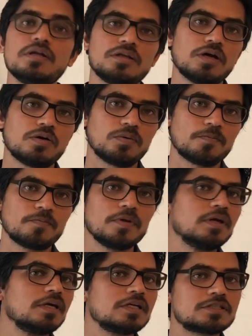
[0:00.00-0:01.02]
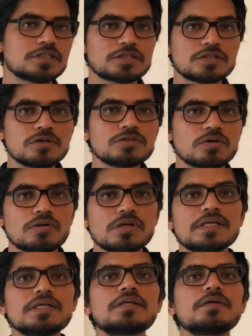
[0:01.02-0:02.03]
Now, it's just not
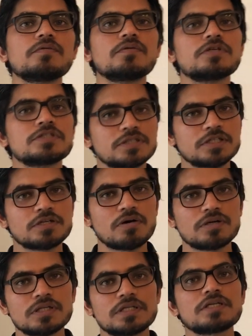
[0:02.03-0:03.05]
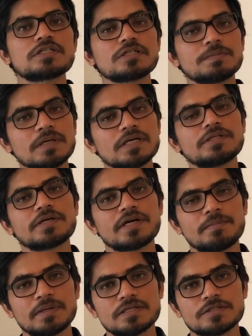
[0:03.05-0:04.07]
only serotonin, there are some other
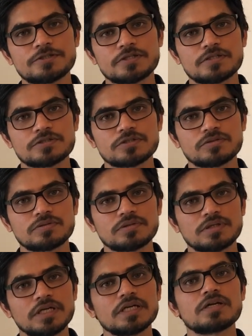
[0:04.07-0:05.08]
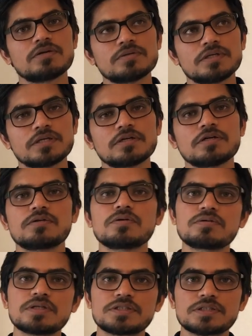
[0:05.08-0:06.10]
chemicals also, including
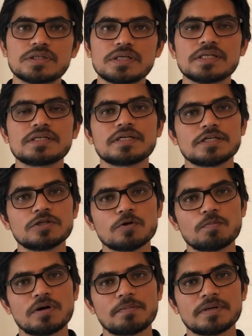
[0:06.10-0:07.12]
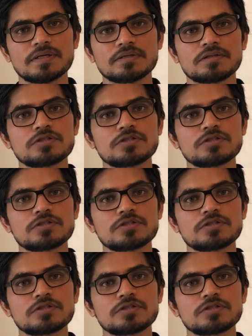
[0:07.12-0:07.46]
noradrenaline and dopamine.